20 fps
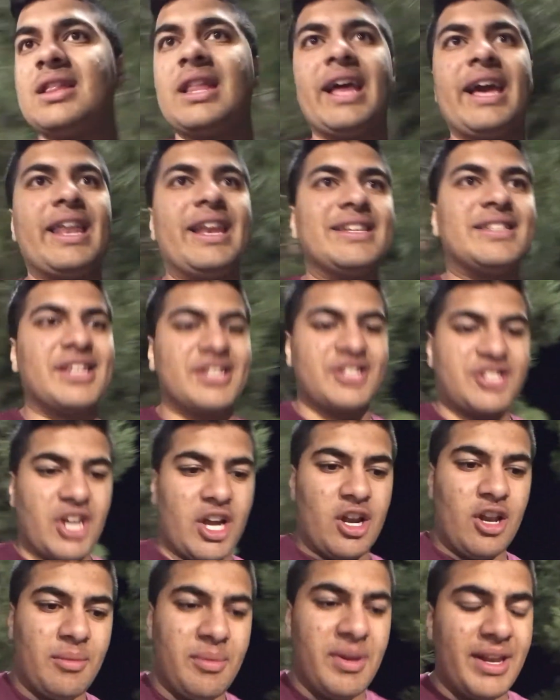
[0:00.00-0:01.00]
Ladies and
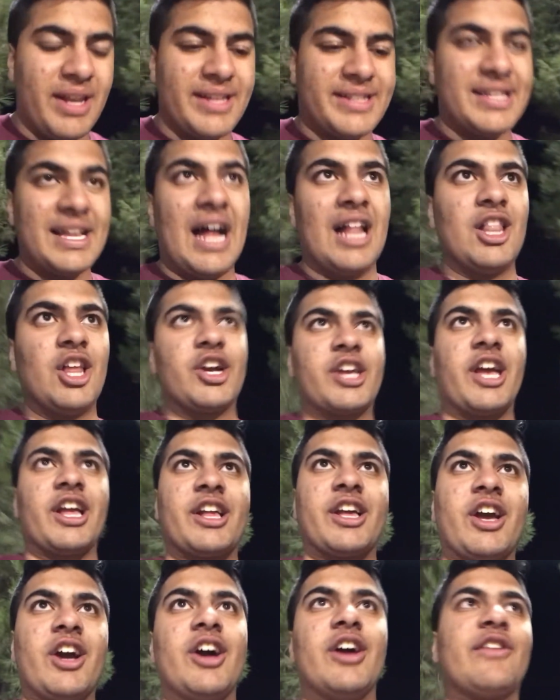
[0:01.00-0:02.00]
gentlemen, it's not looking
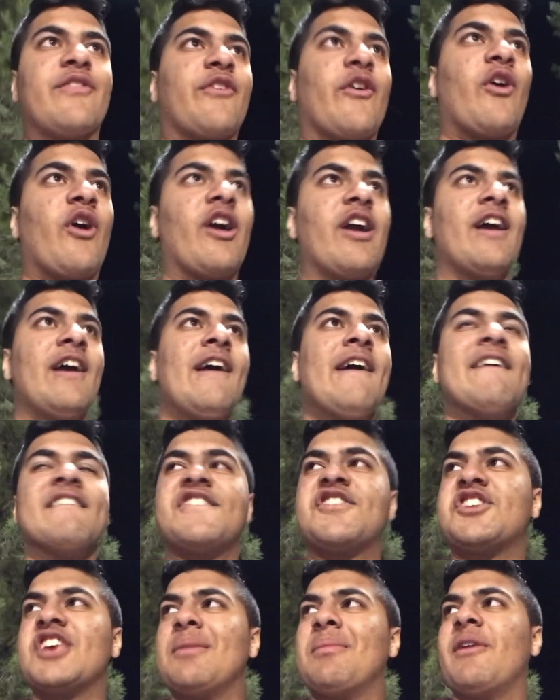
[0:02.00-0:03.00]
good for
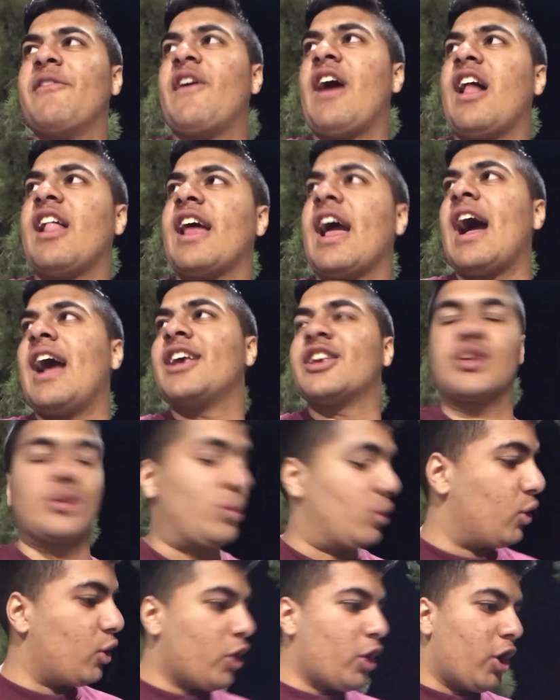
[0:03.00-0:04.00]
Simi Valley High
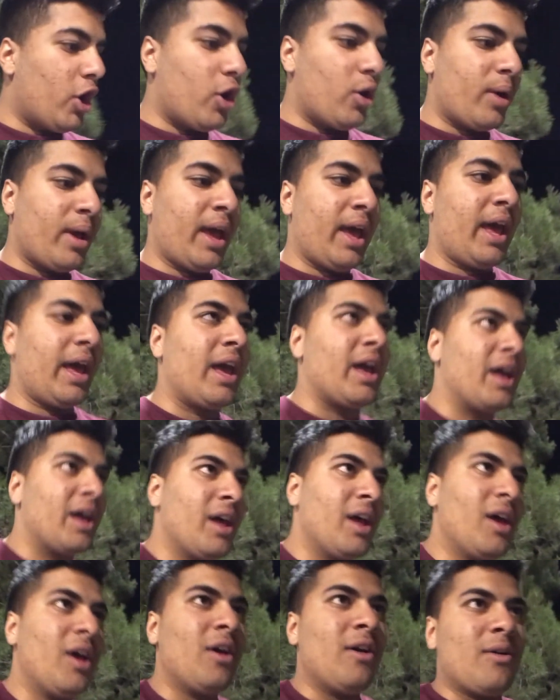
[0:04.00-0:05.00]
School.
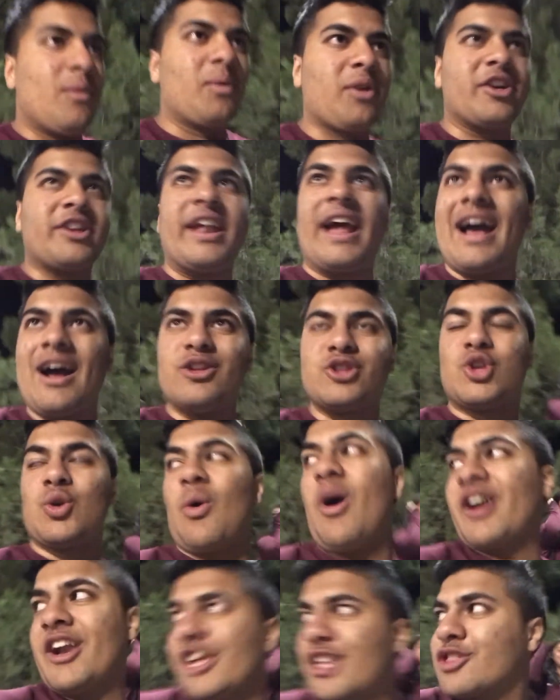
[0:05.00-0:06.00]
We're down
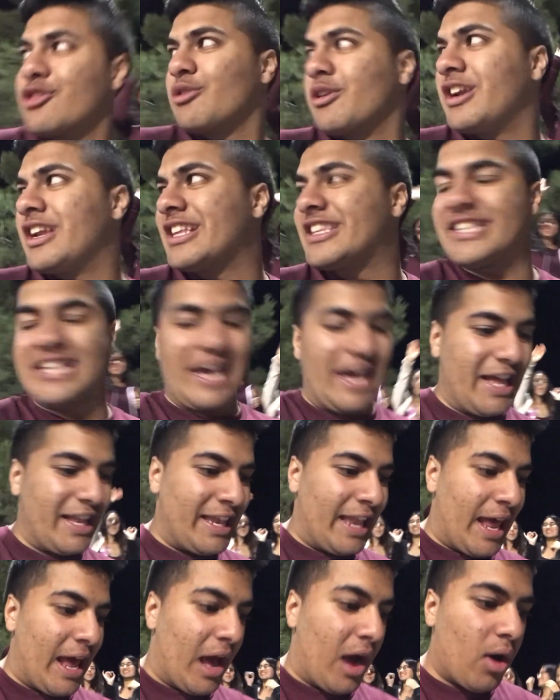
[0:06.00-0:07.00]
23 to 10
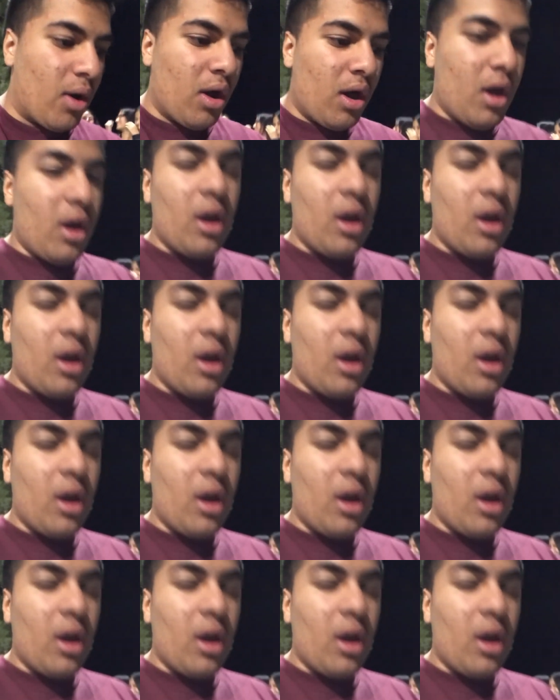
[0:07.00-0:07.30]
now.